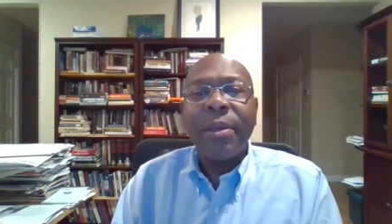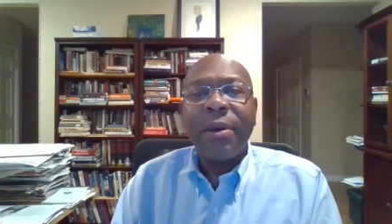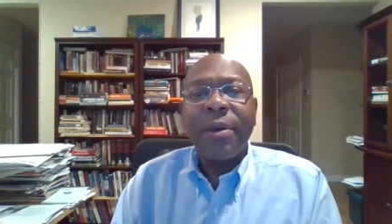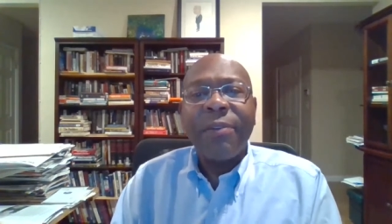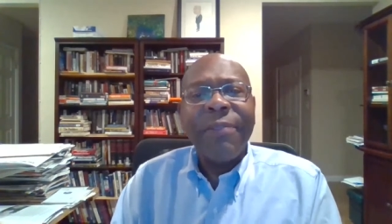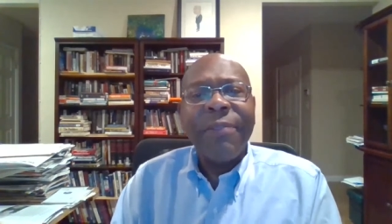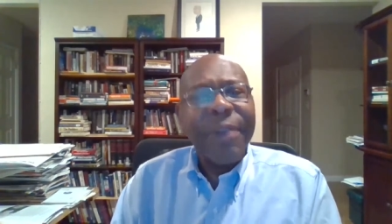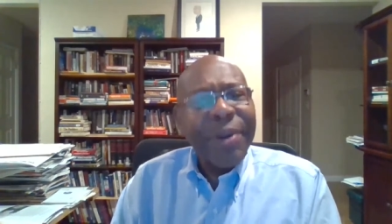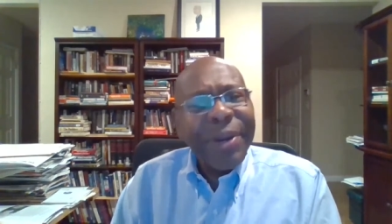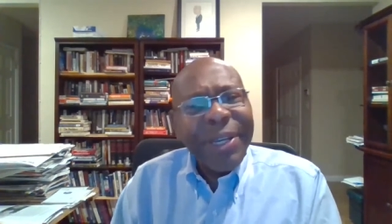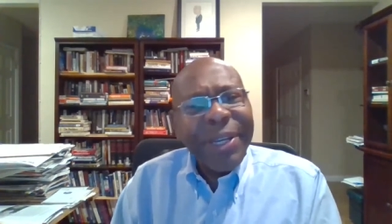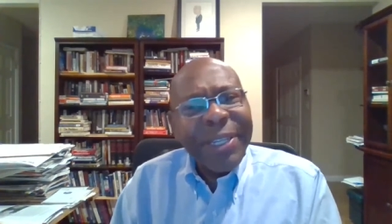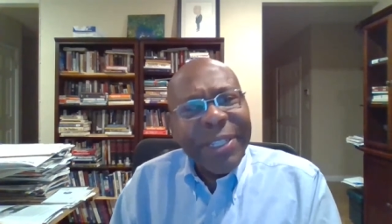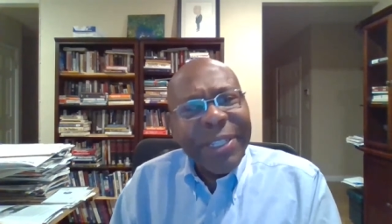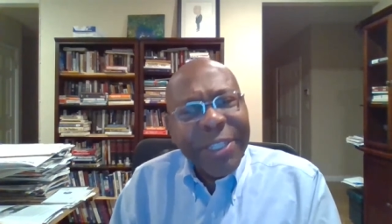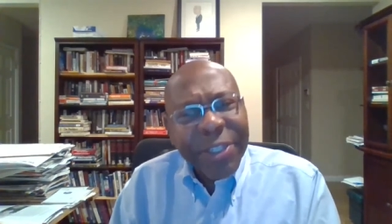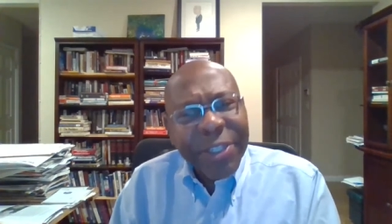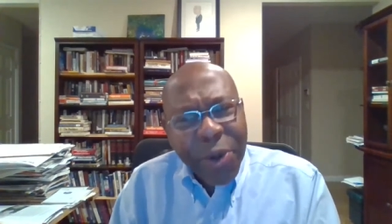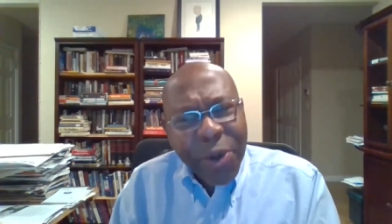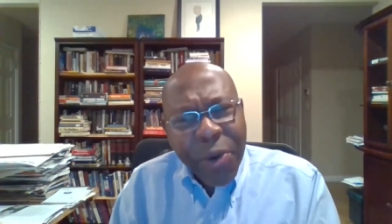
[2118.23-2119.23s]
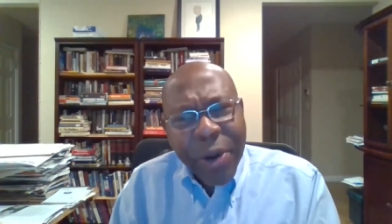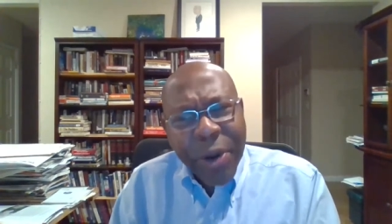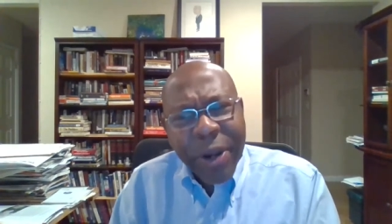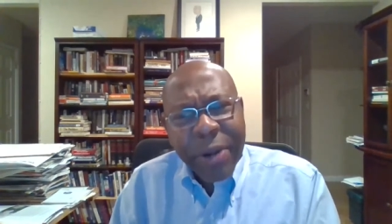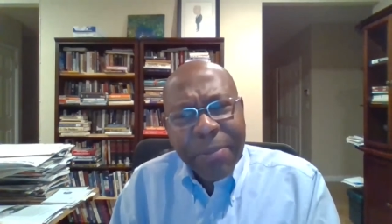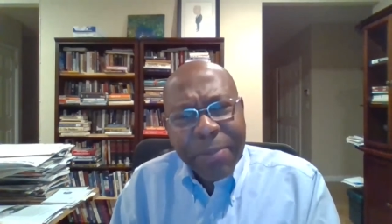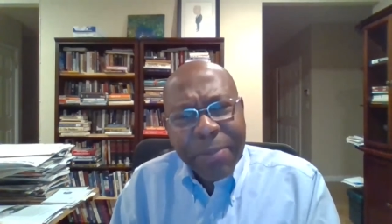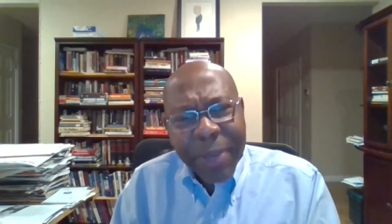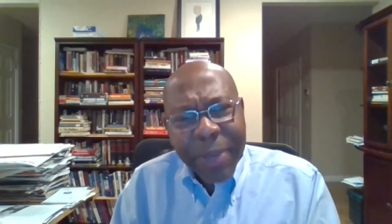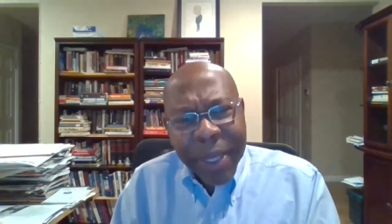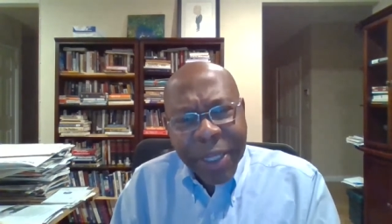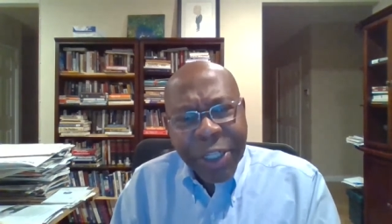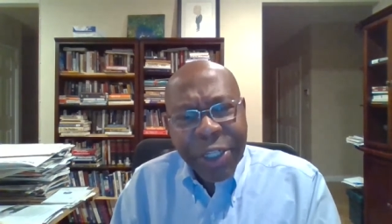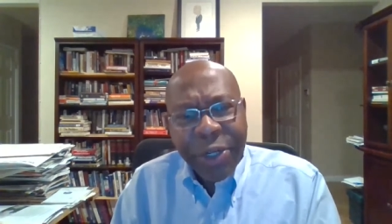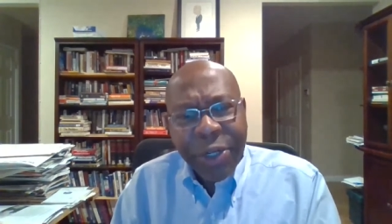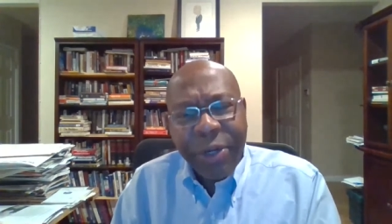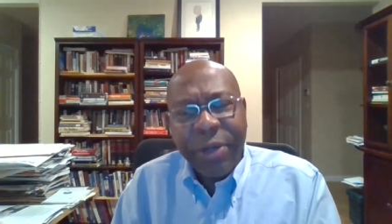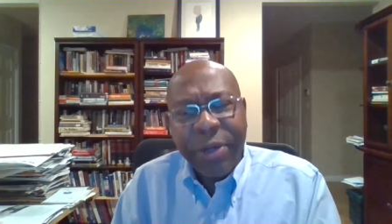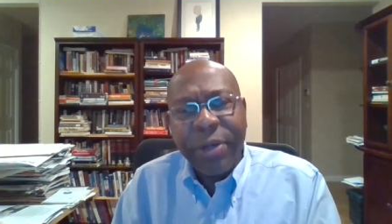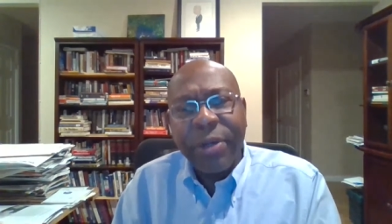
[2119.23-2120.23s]
a very distorted
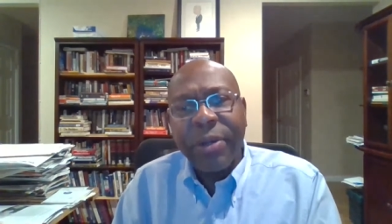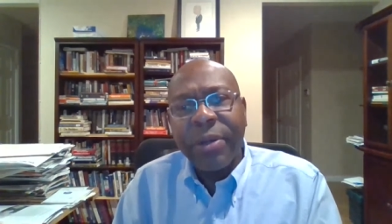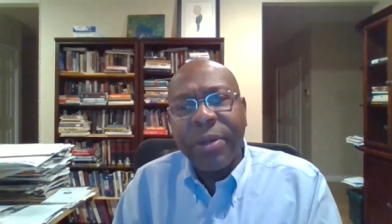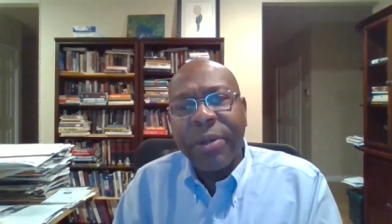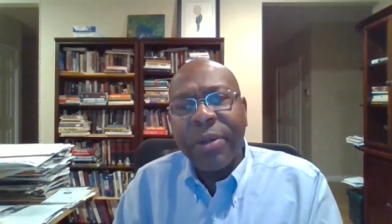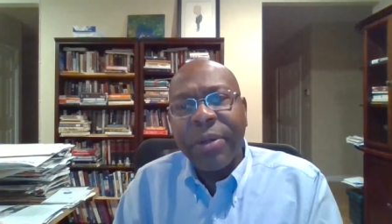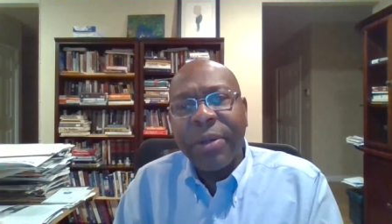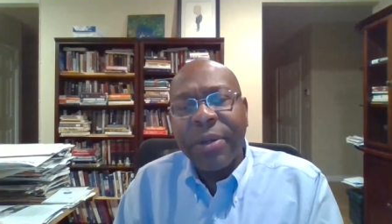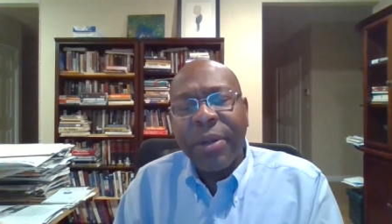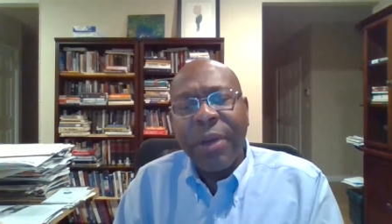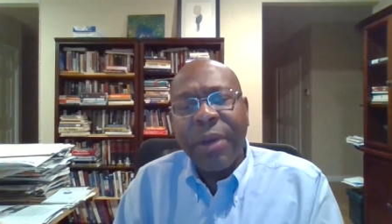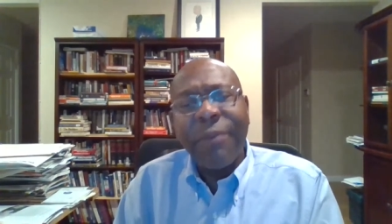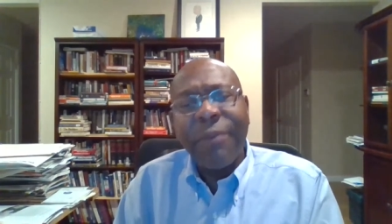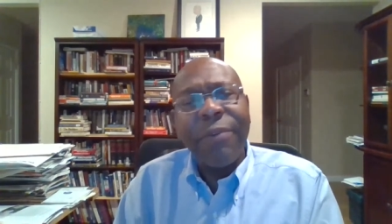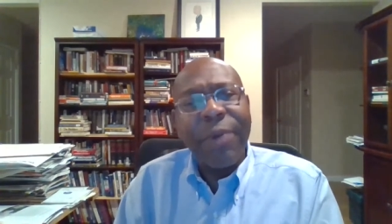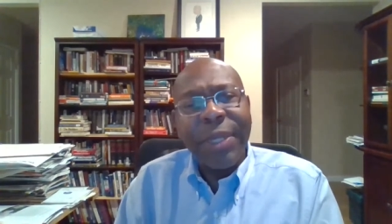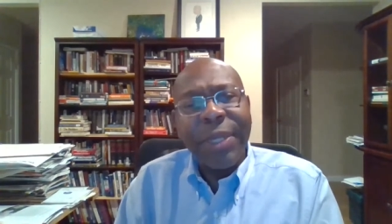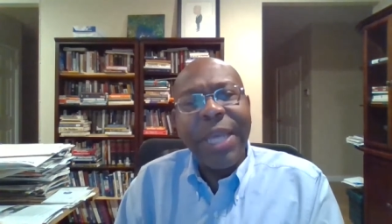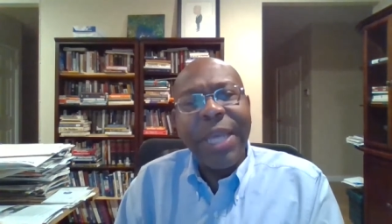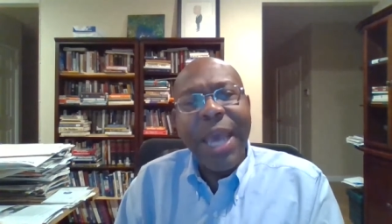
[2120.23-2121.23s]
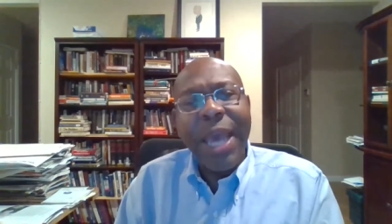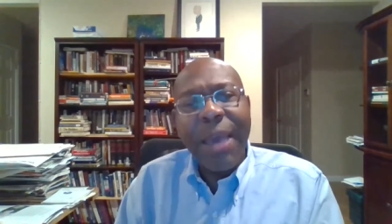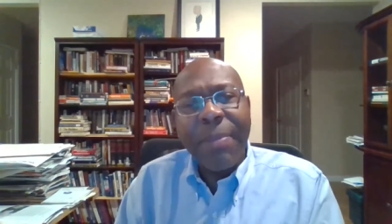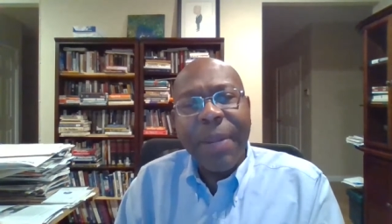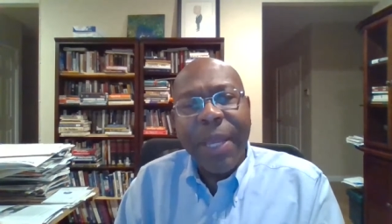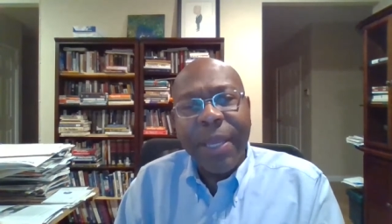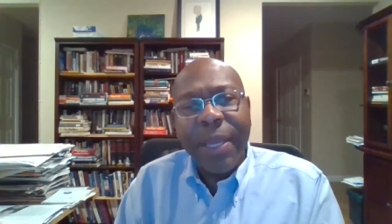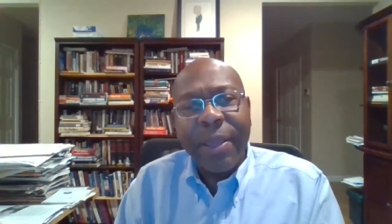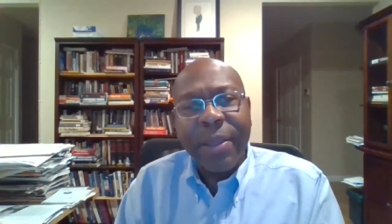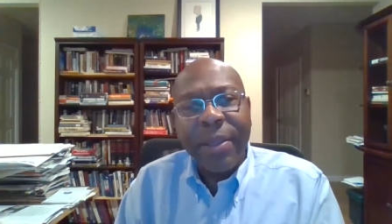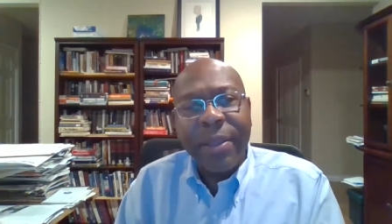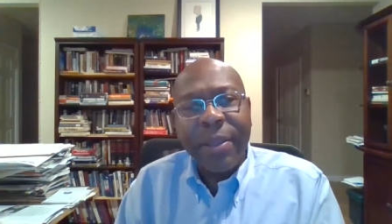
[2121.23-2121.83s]
picture of what's happening.